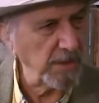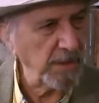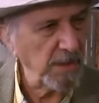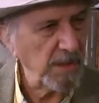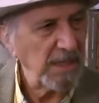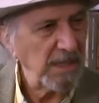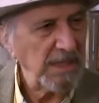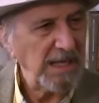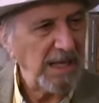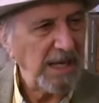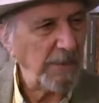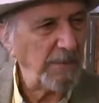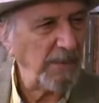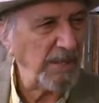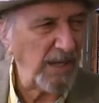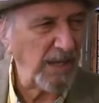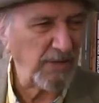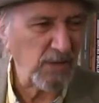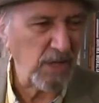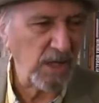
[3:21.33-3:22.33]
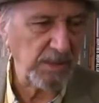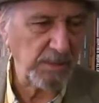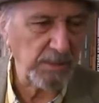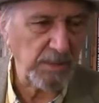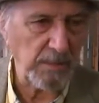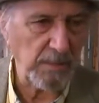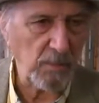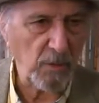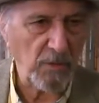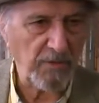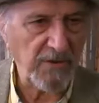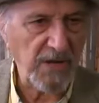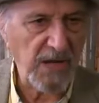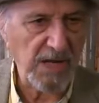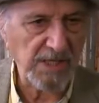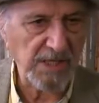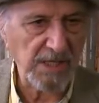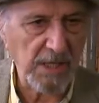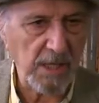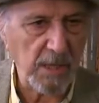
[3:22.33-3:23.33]
Right, right. I mean, they've gotten a bit more
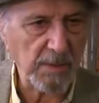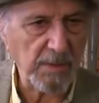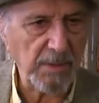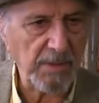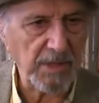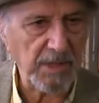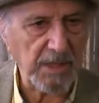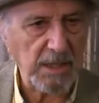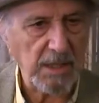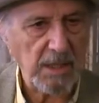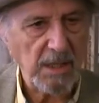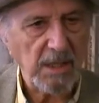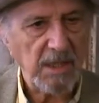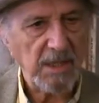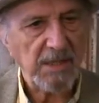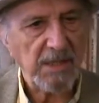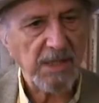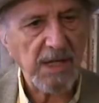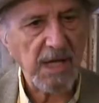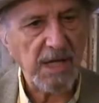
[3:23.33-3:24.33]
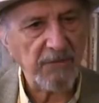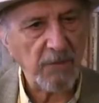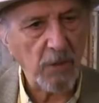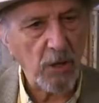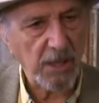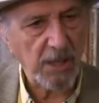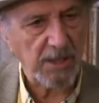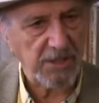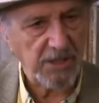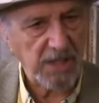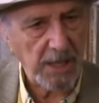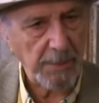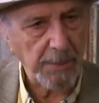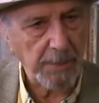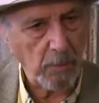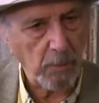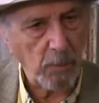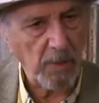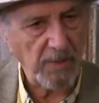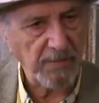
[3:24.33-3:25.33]
fancy now, but the kind of
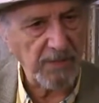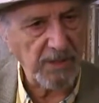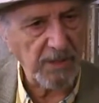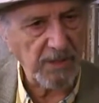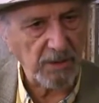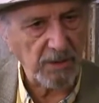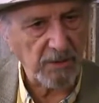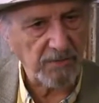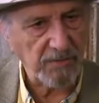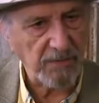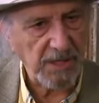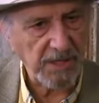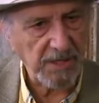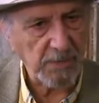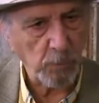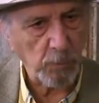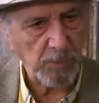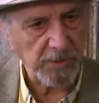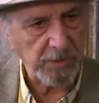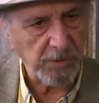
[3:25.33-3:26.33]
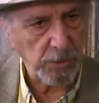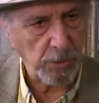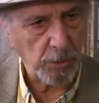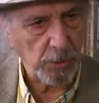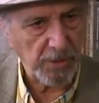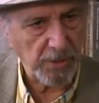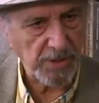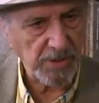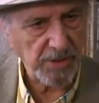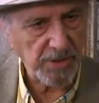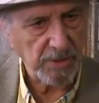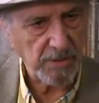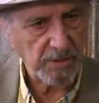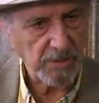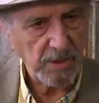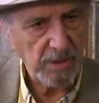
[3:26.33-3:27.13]
archetypal one that you find in wooden toys.